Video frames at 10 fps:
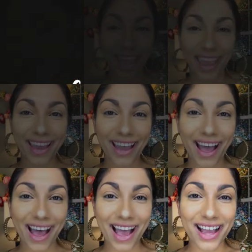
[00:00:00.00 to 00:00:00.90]
Hey
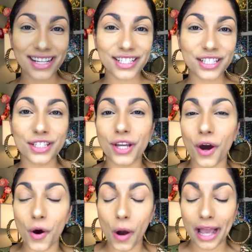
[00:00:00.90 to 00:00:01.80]
guys,
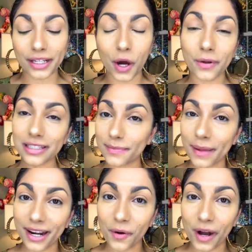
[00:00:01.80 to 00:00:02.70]
so I know it's
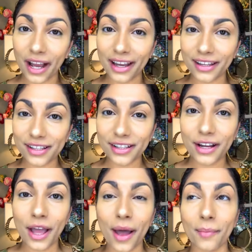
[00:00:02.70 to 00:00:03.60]
been a while,
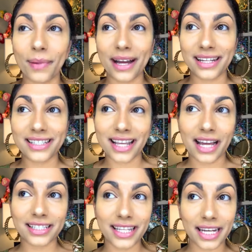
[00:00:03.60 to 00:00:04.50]
but
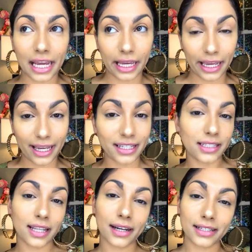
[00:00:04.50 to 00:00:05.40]
today I
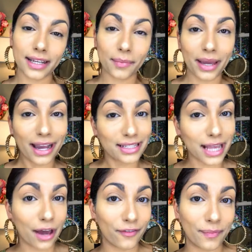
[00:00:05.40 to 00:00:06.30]
decided to get my ass
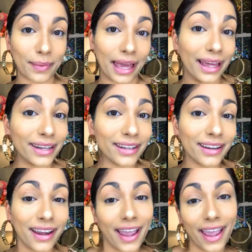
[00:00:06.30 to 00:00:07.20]
out of bed
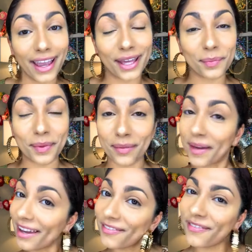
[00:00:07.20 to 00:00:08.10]
and beat
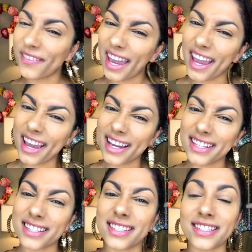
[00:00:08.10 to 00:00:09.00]
my
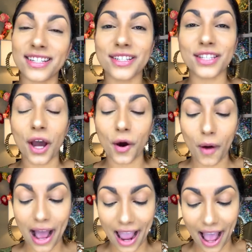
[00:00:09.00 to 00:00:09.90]
face.
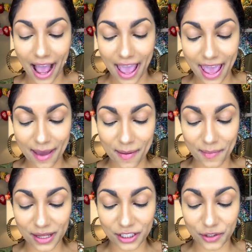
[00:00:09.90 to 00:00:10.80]
So I
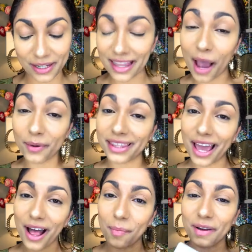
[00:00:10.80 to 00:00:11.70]
am doing that with
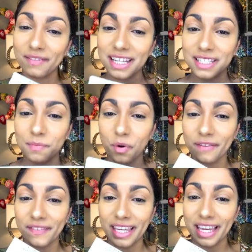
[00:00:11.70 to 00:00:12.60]
the help of this
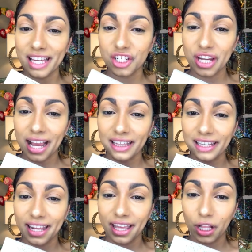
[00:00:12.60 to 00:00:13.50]
Morphe and
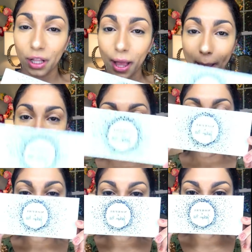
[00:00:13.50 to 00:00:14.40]
Jaclyn Hill
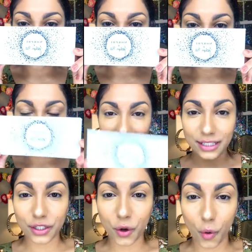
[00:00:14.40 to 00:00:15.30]
palette.
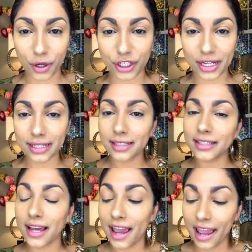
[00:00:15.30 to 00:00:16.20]
It's gorgeous.